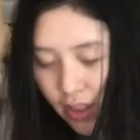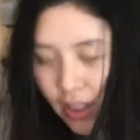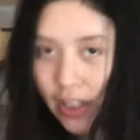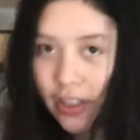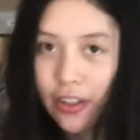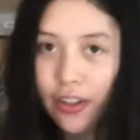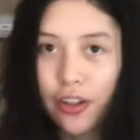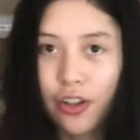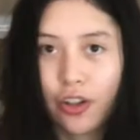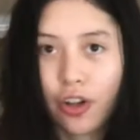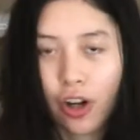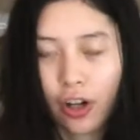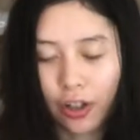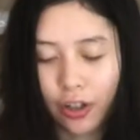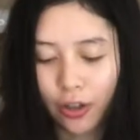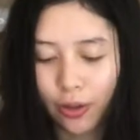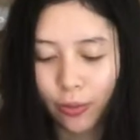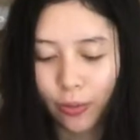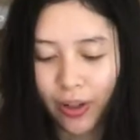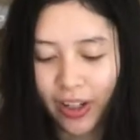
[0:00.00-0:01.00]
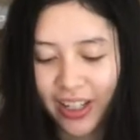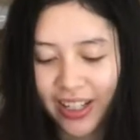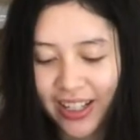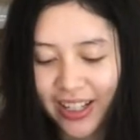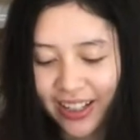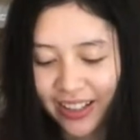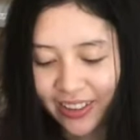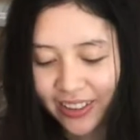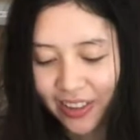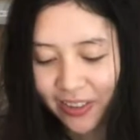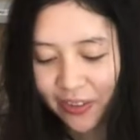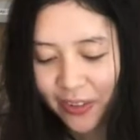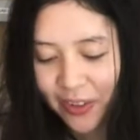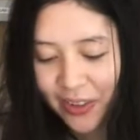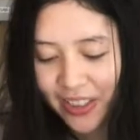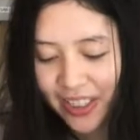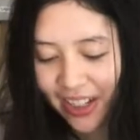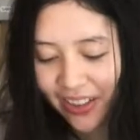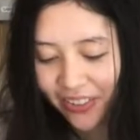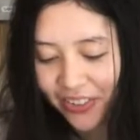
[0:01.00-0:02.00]
And then you're not gonna wanna eat healthy
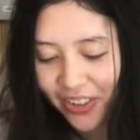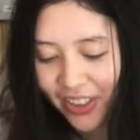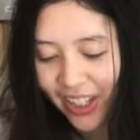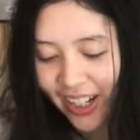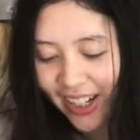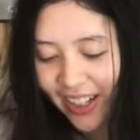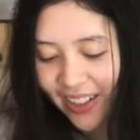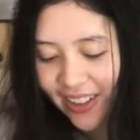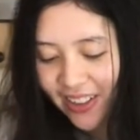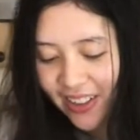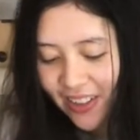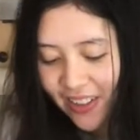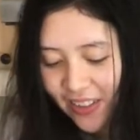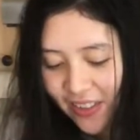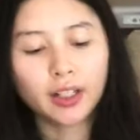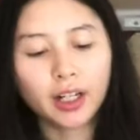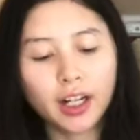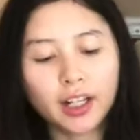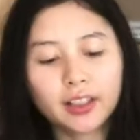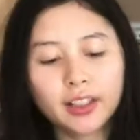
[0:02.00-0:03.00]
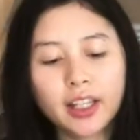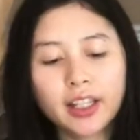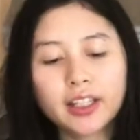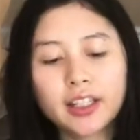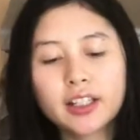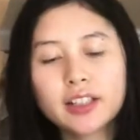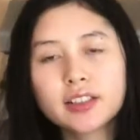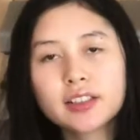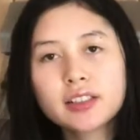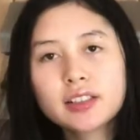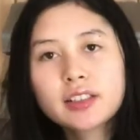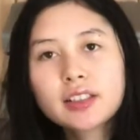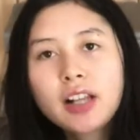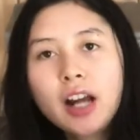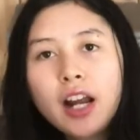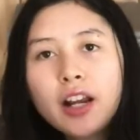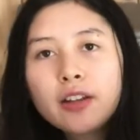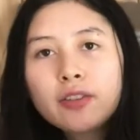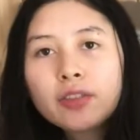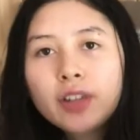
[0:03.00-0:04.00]
foods after that. I like it
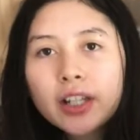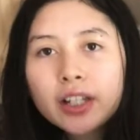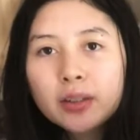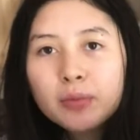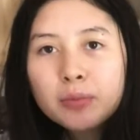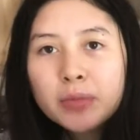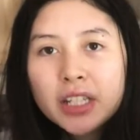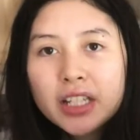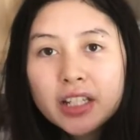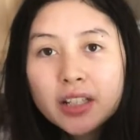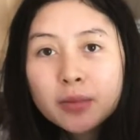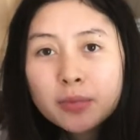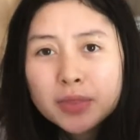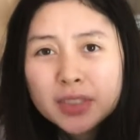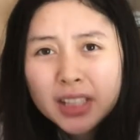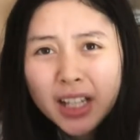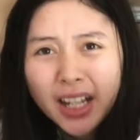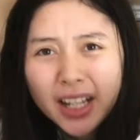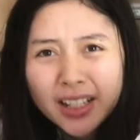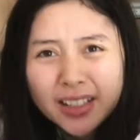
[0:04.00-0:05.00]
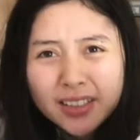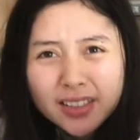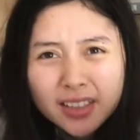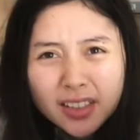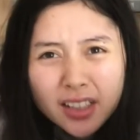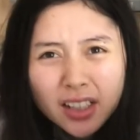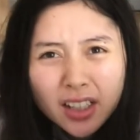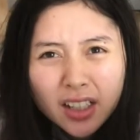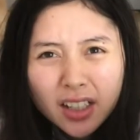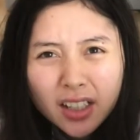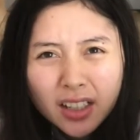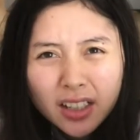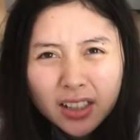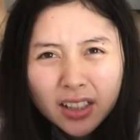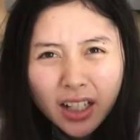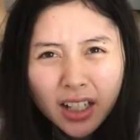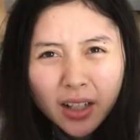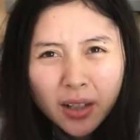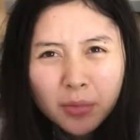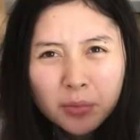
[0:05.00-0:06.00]
kind of like a medium size
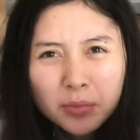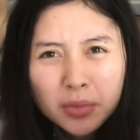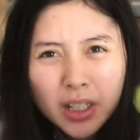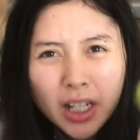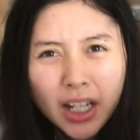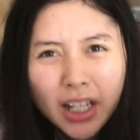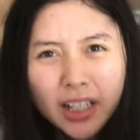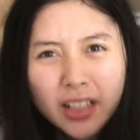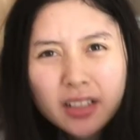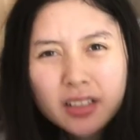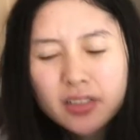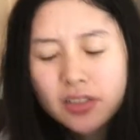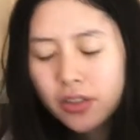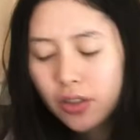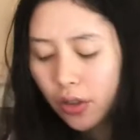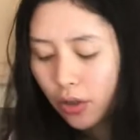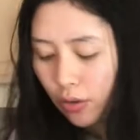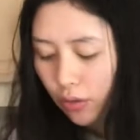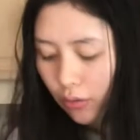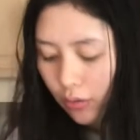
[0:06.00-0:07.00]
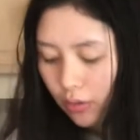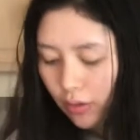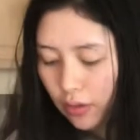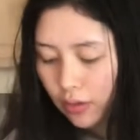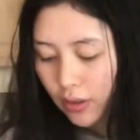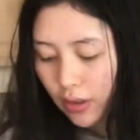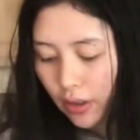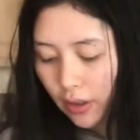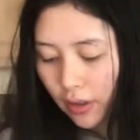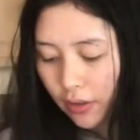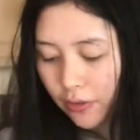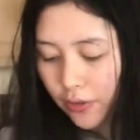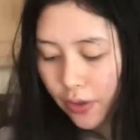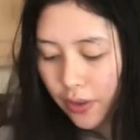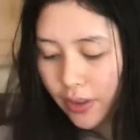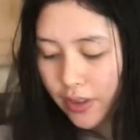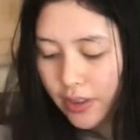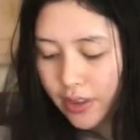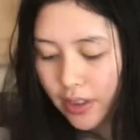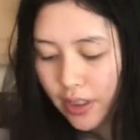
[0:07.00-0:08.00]
cut, so if you
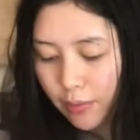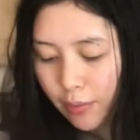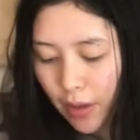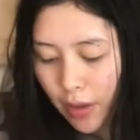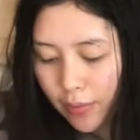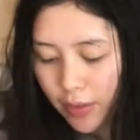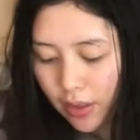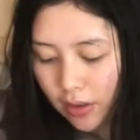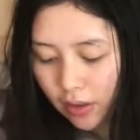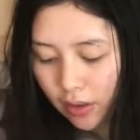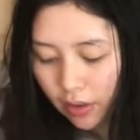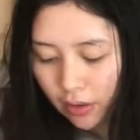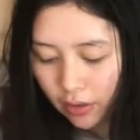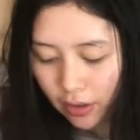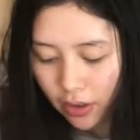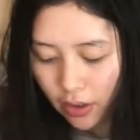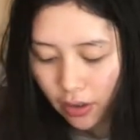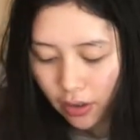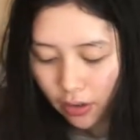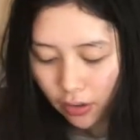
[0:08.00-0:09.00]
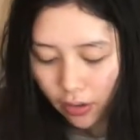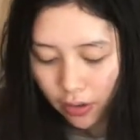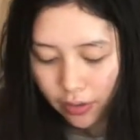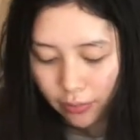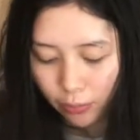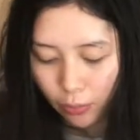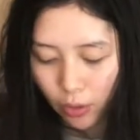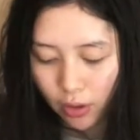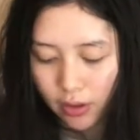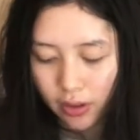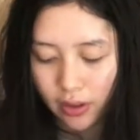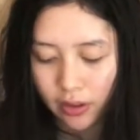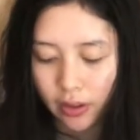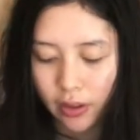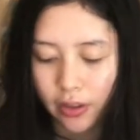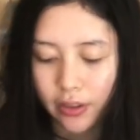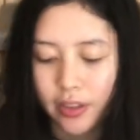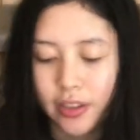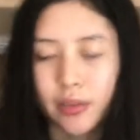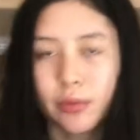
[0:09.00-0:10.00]
can see maybe more clearly
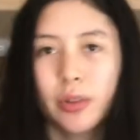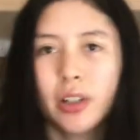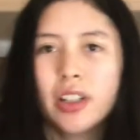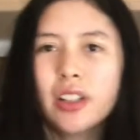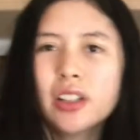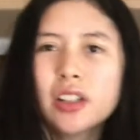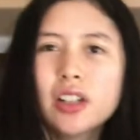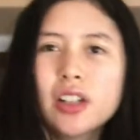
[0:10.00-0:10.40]
on this one,